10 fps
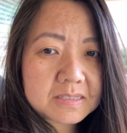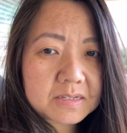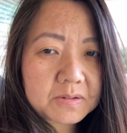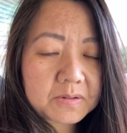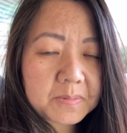
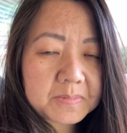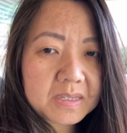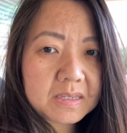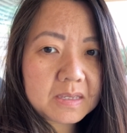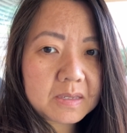so I'm
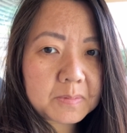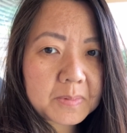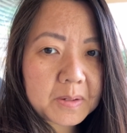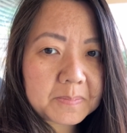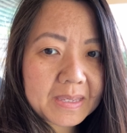thinking
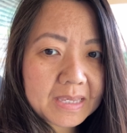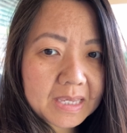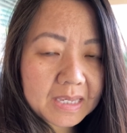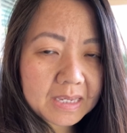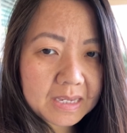about
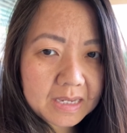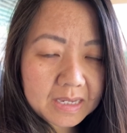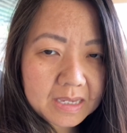making